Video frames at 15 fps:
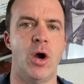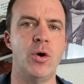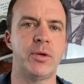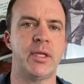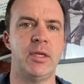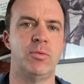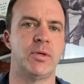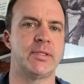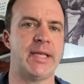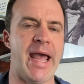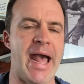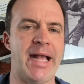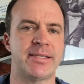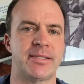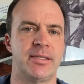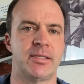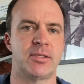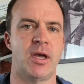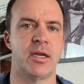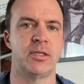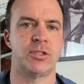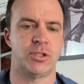Oki was asked this
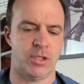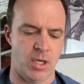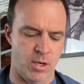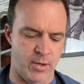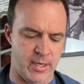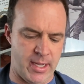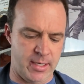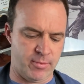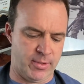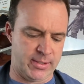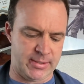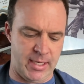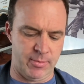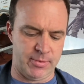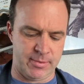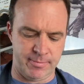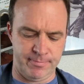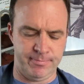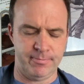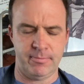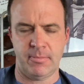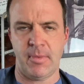on his show, and I don't want to say
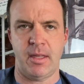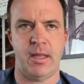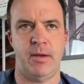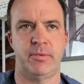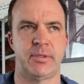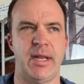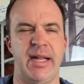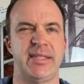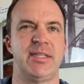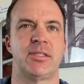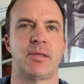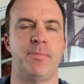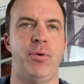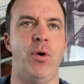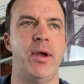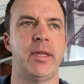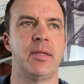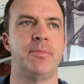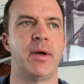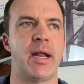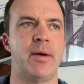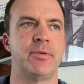I was not disappointed,
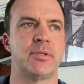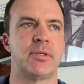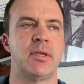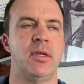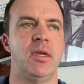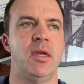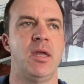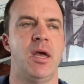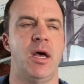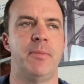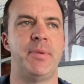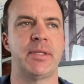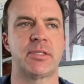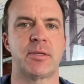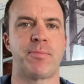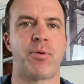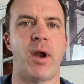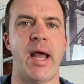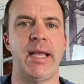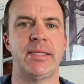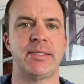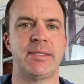but I was a bit
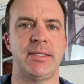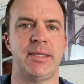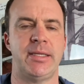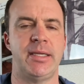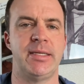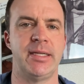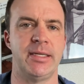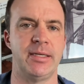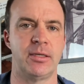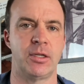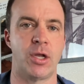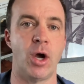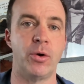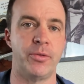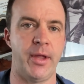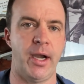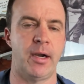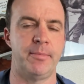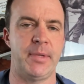surprised he didn't go there.